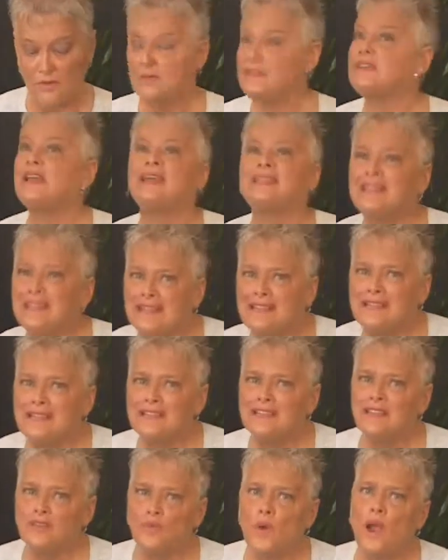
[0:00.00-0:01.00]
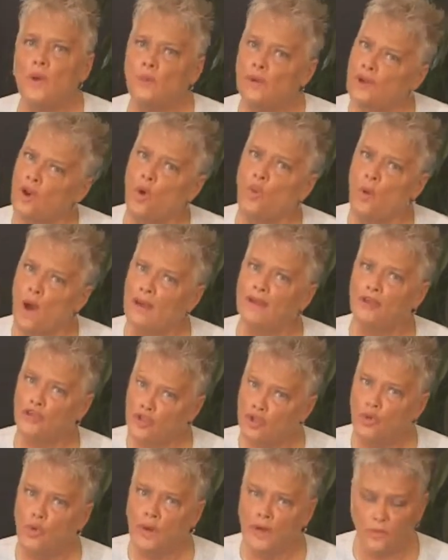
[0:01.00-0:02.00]
See, I think this is why we don't want
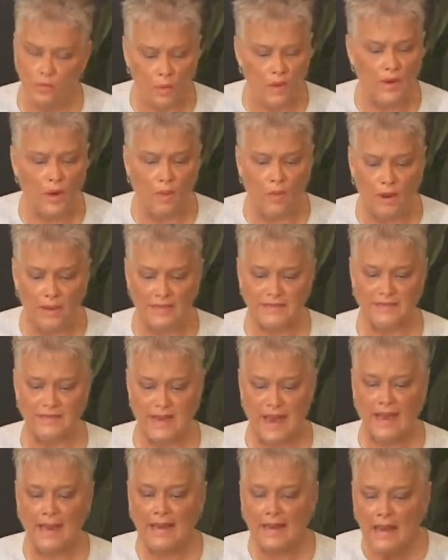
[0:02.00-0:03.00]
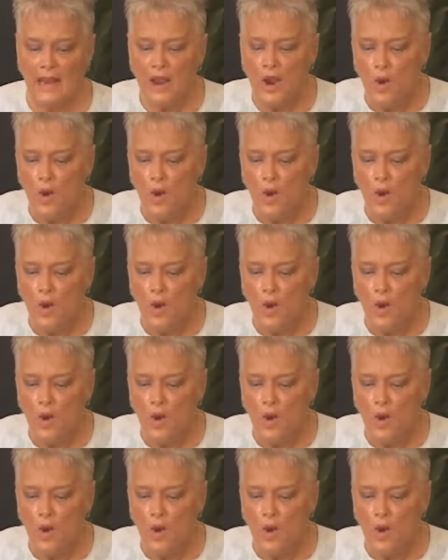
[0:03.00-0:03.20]
to do it and we don't want to say it.